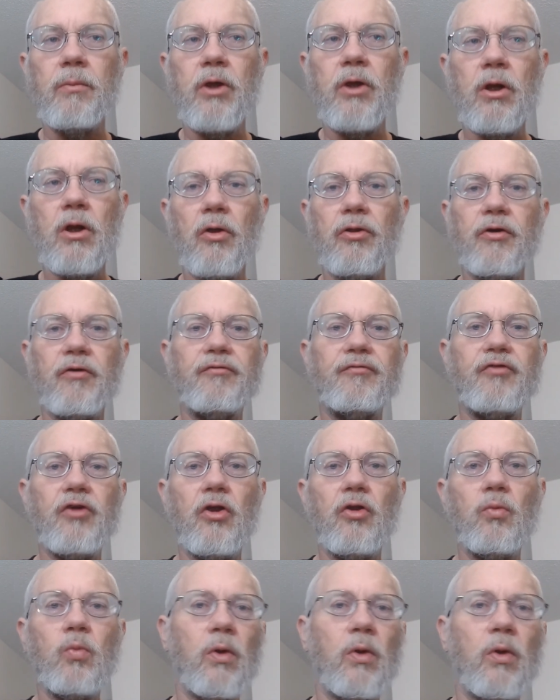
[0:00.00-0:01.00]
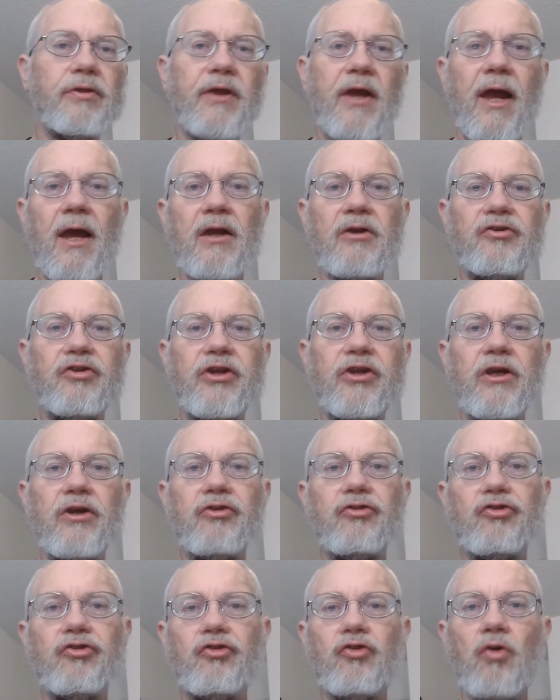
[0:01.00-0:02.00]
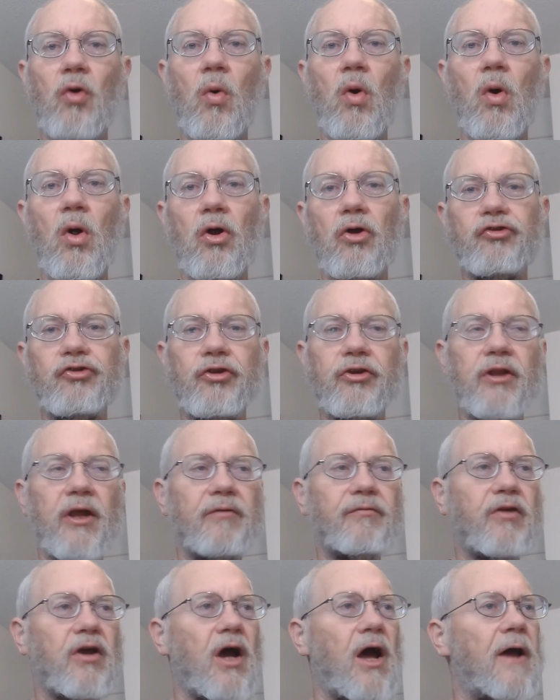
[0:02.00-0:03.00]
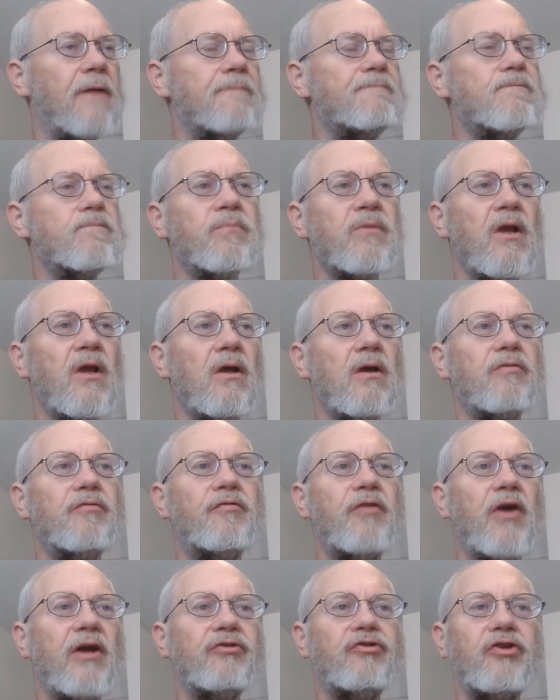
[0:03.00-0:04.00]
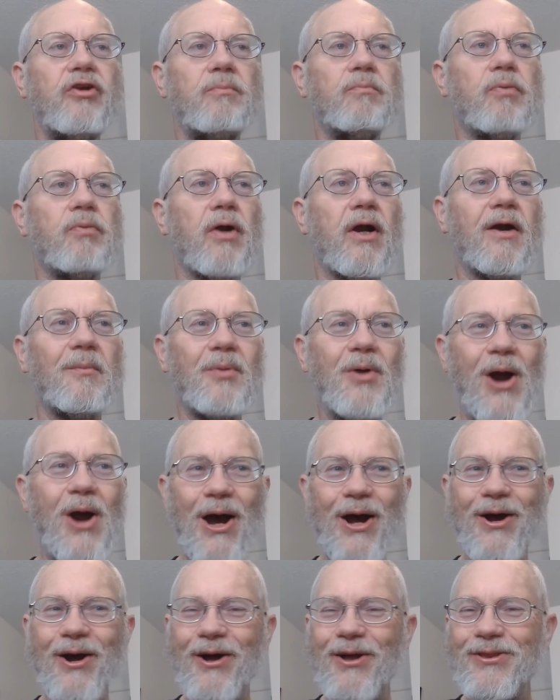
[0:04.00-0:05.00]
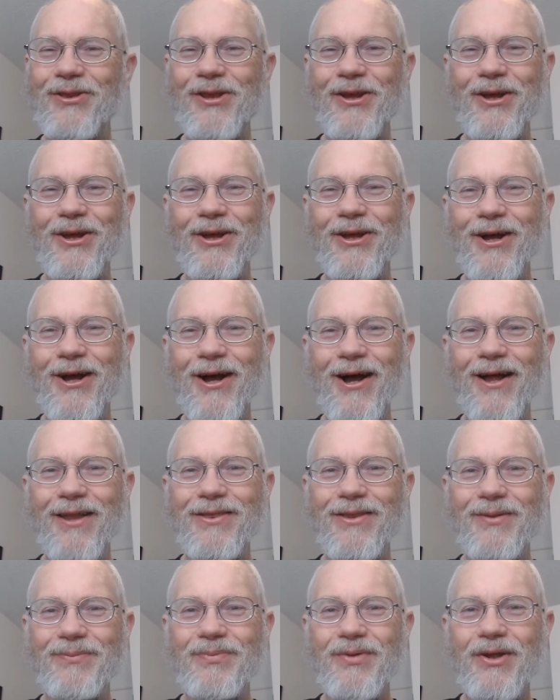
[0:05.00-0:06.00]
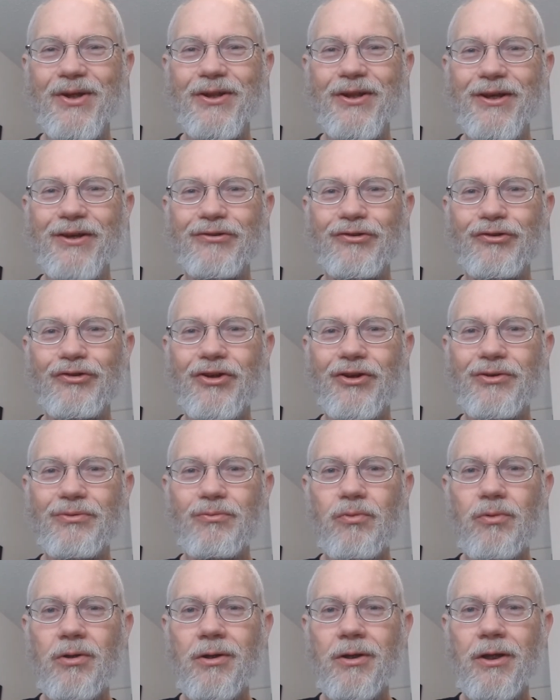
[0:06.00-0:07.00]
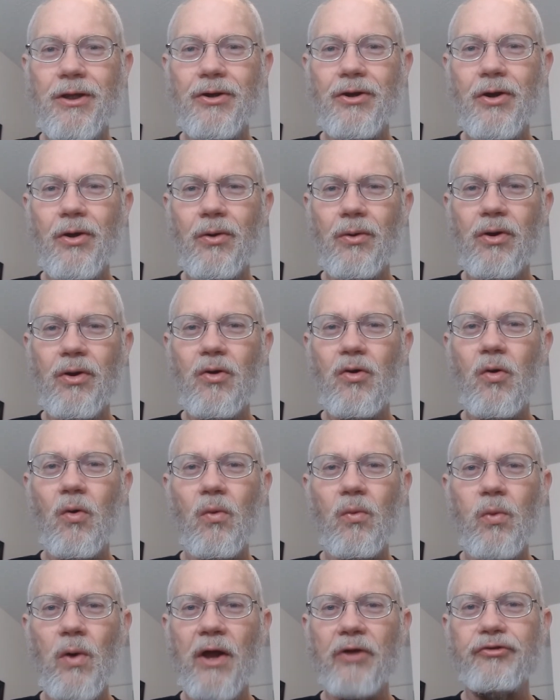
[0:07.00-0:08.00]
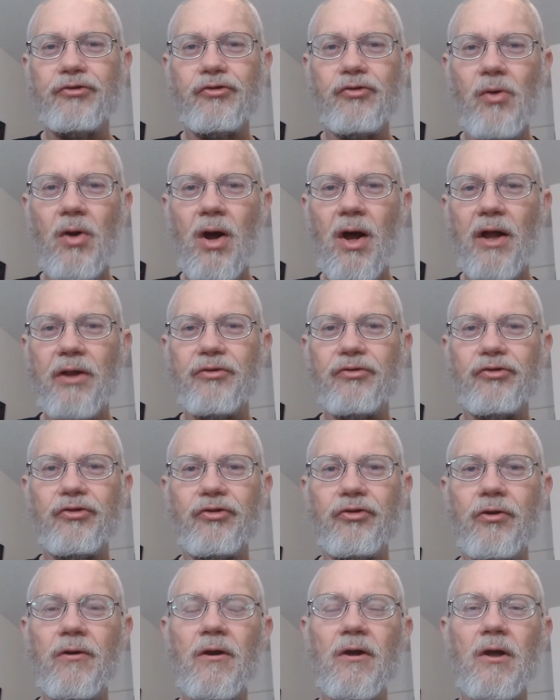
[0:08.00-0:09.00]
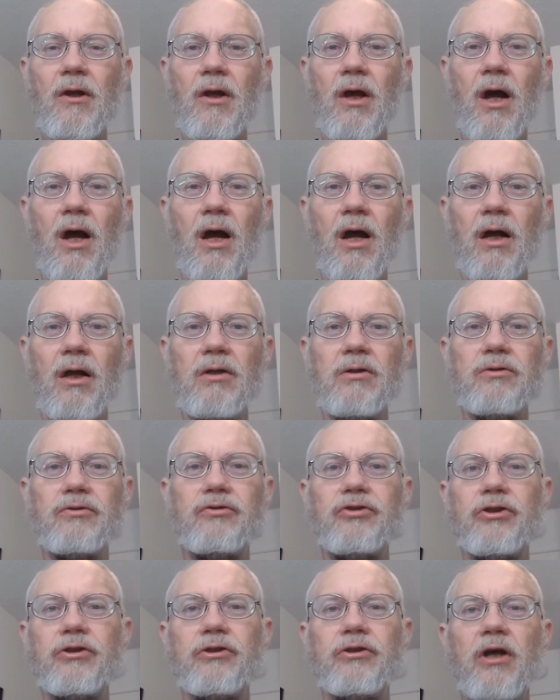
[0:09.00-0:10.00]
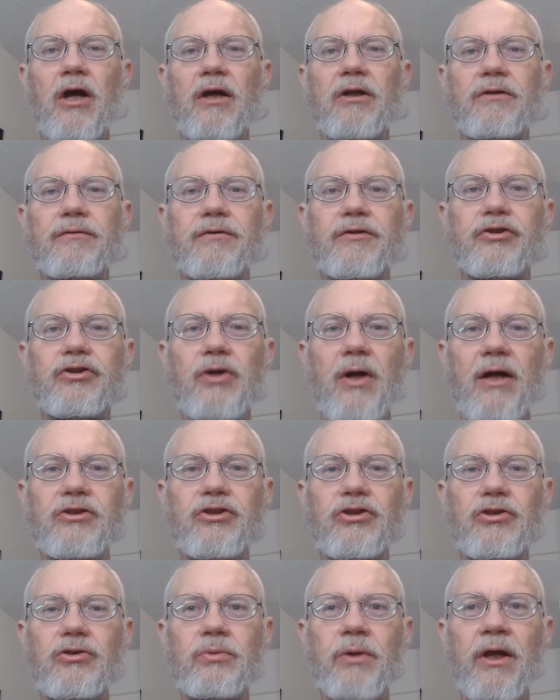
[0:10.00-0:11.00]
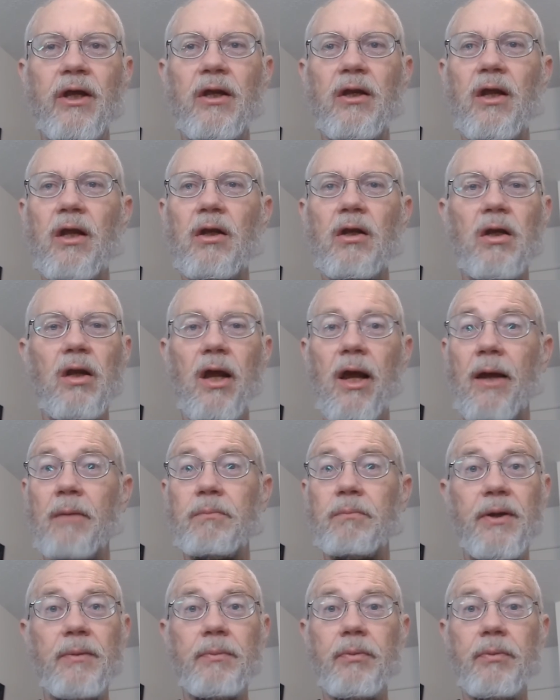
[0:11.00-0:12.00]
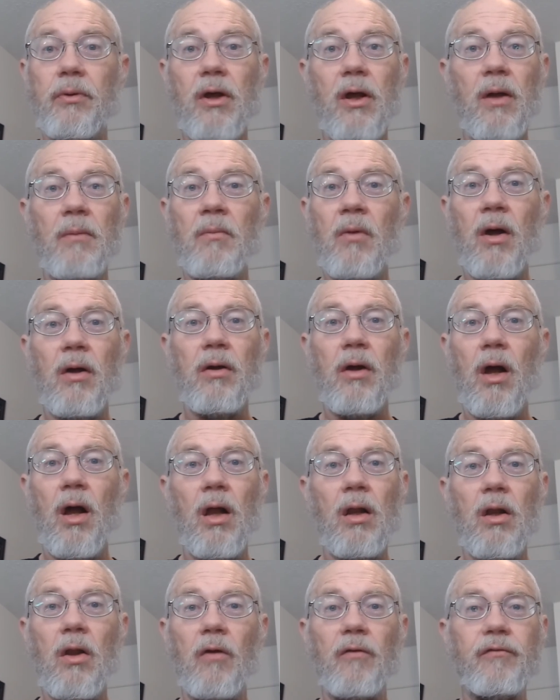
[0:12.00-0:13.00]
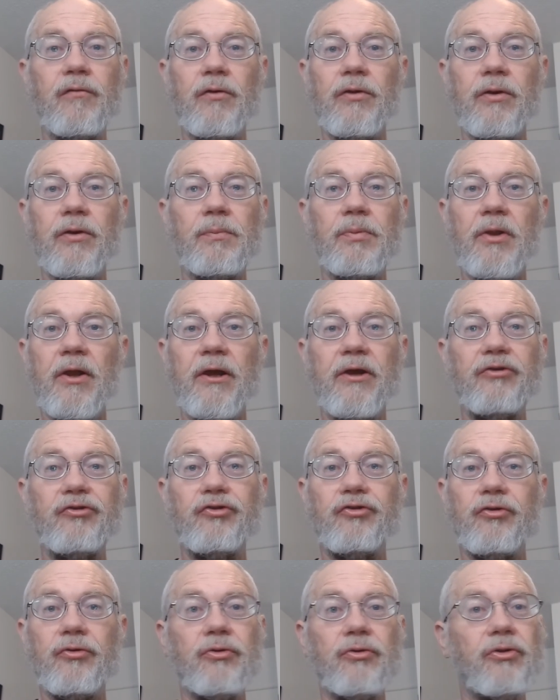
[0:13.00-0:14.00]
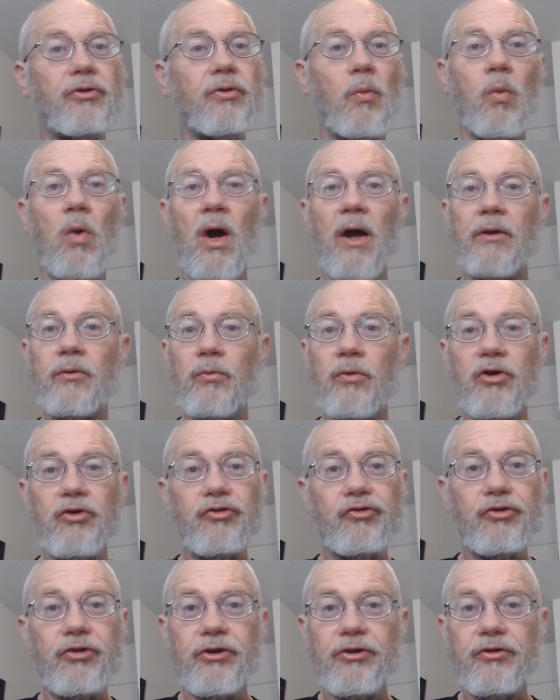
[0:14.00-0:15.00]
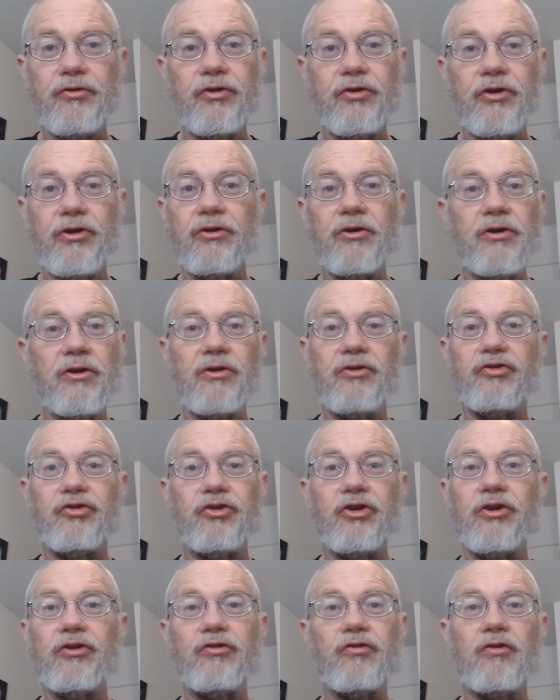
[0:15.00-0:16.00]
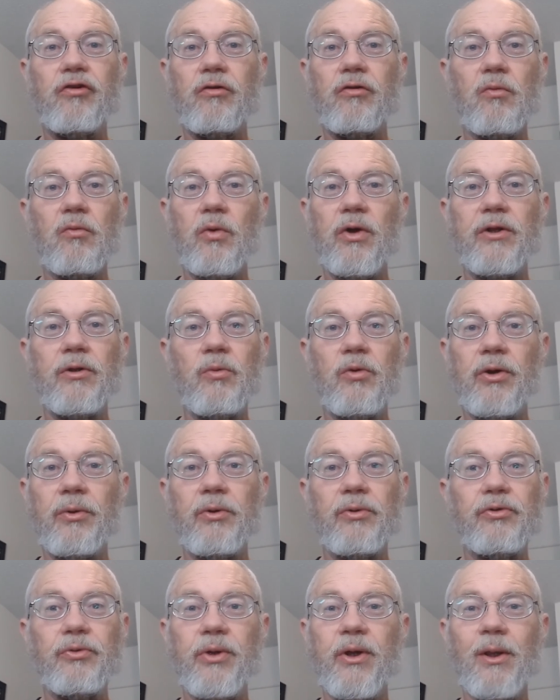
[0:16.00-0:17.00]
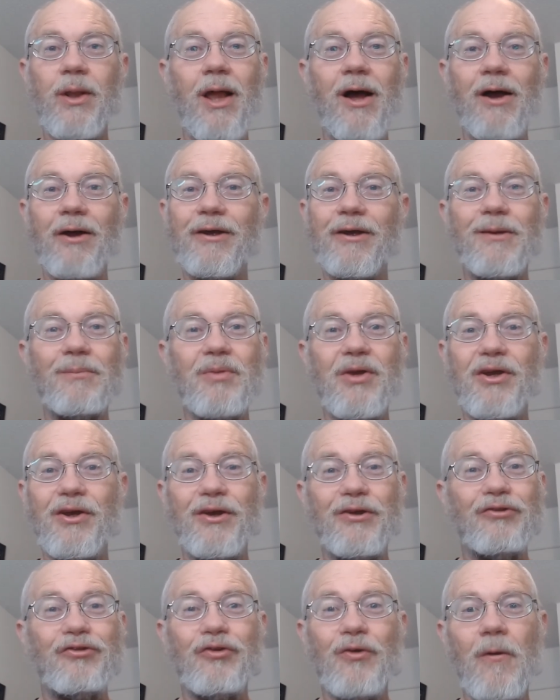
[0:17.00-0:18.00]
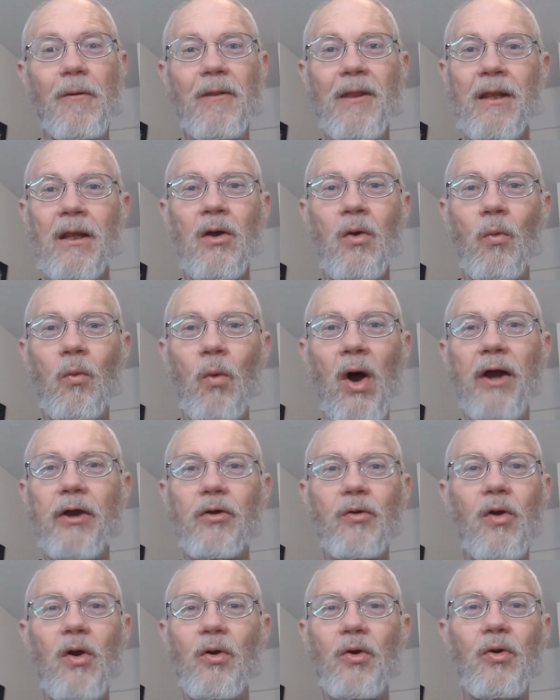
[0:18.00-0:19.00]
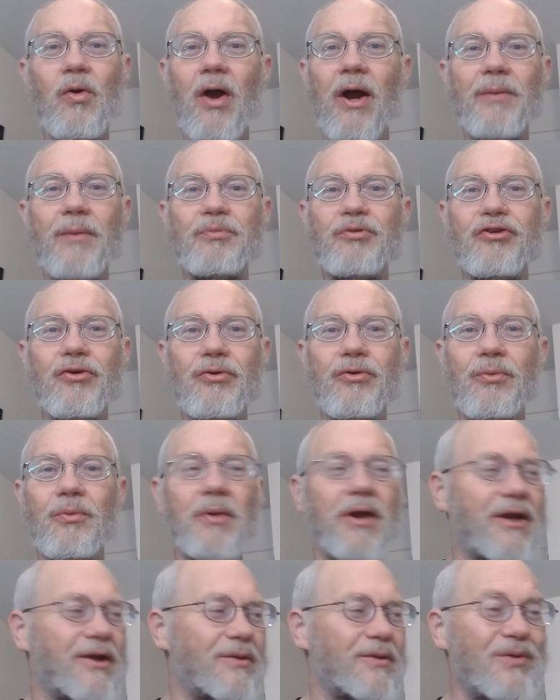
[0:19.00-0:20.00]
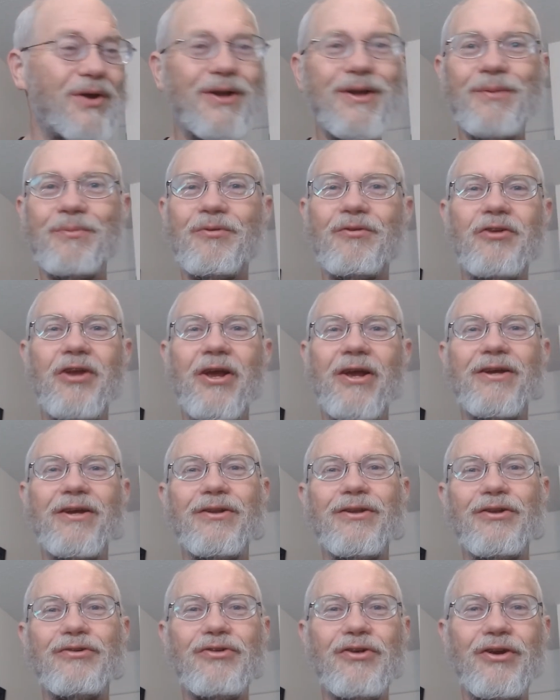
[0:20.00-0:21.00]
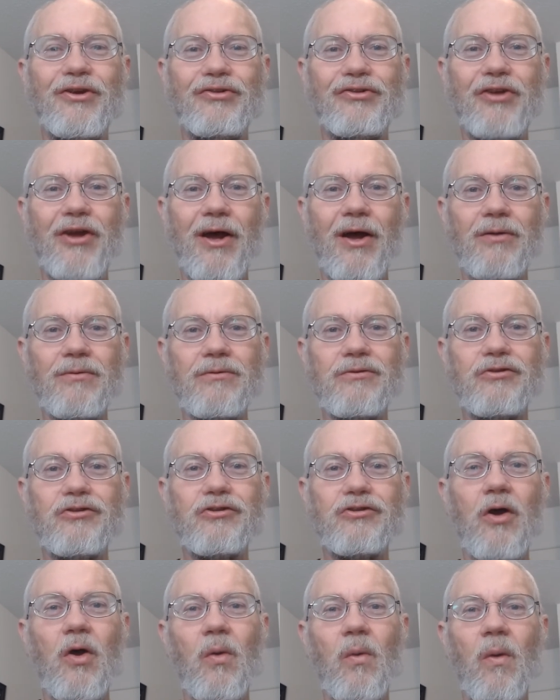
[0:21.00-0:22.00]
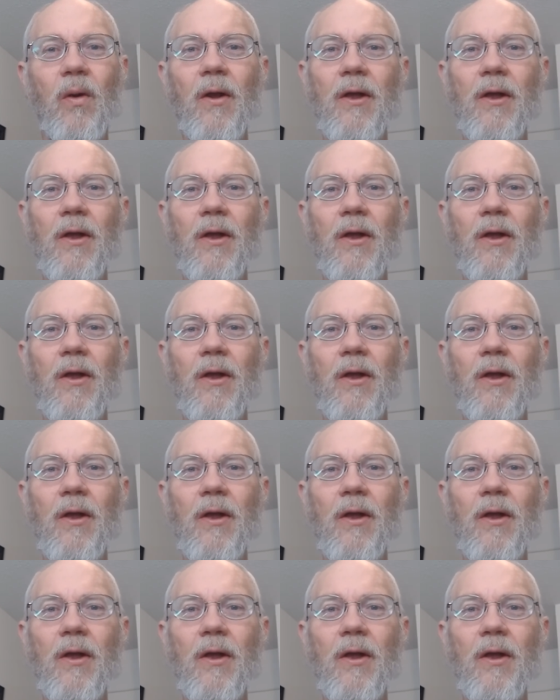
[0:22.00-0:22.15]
They're filled with antique stores, and they've got fancy bric-a-brac on the buildings, and cool restaurants to kind of attract you in. And people come all over the place to the wineries that didn't exist when we were doing logging, because why grow grapes? You're making money taking the trees down. So